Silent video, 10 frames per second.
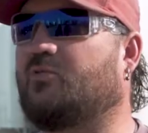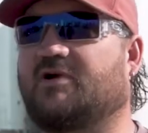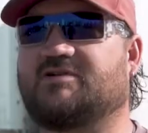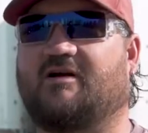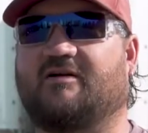of
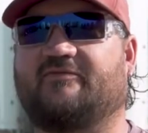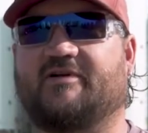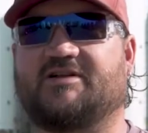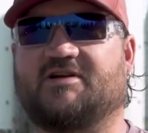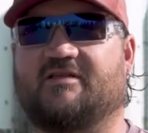works hard for
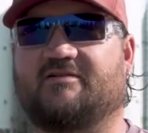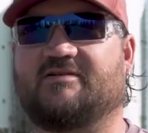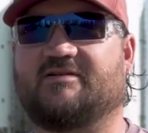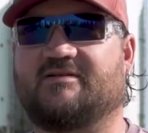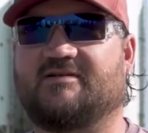each
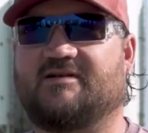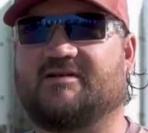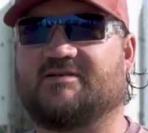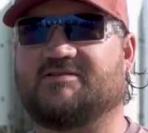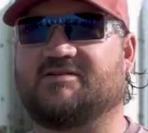other.
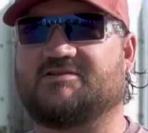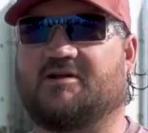It's just